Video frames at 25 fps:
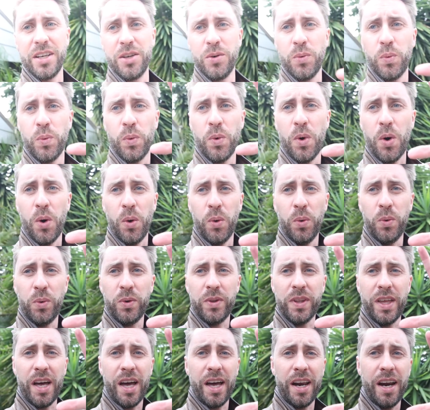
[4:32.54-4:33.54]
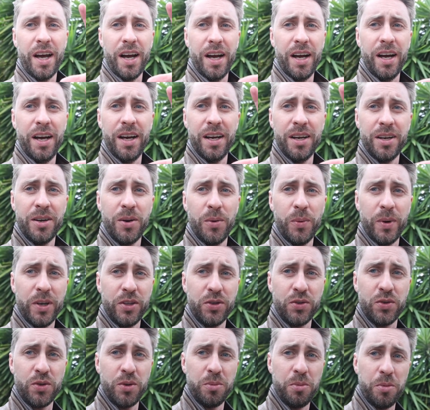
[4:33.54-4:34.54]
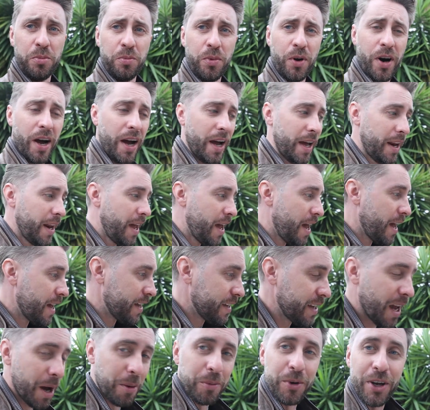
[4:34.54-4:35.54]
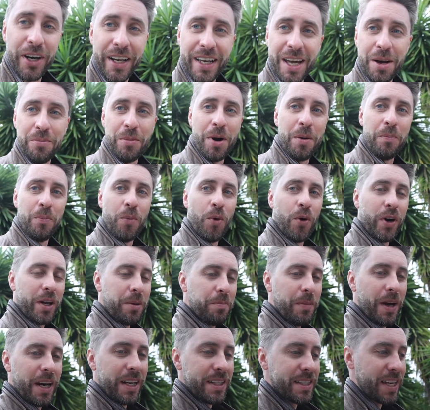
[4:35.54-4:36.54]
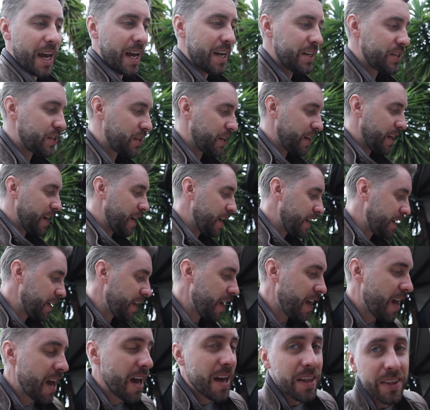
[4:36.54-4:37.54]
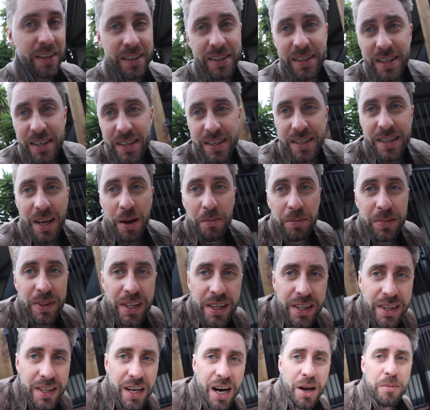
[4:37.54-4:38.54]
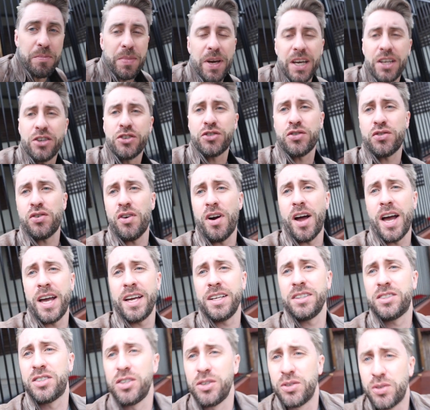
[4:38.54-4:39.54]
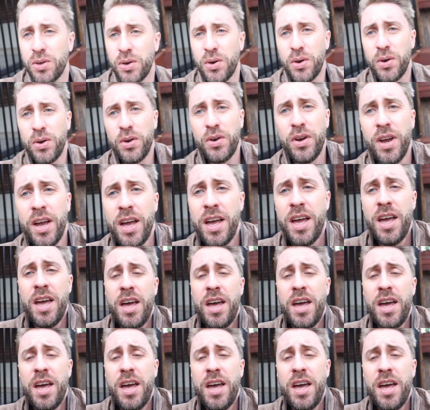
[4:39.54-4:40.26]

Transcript: in. Whoa, that went super bright. Yeah, I'm gonna get my morning meditation in. This is something that I've been trying to do